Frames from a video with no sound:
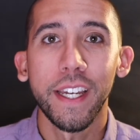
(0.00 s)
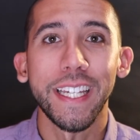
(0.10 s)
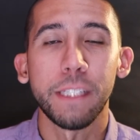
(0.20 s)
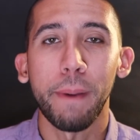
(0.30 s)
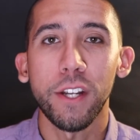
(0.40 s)

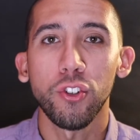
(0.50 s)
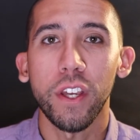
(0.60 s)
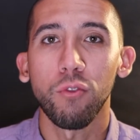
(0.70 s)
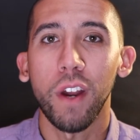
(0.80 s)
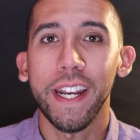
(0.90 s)

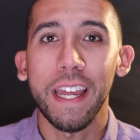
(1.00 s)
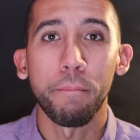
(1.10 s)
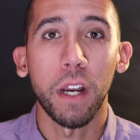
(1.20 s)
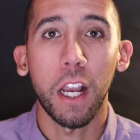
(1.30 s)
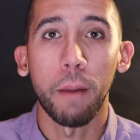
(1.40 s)
especially right in
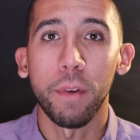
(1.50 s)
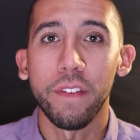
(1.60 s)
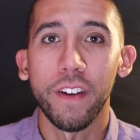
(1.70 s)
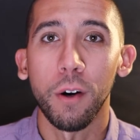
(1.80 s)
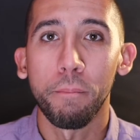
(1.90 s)

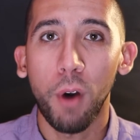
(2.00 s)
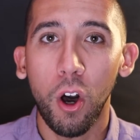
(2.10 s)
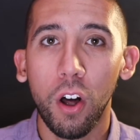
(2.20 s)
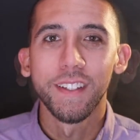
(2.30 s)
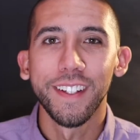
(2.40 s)
Montgomeryville
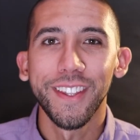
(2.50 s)
Mall.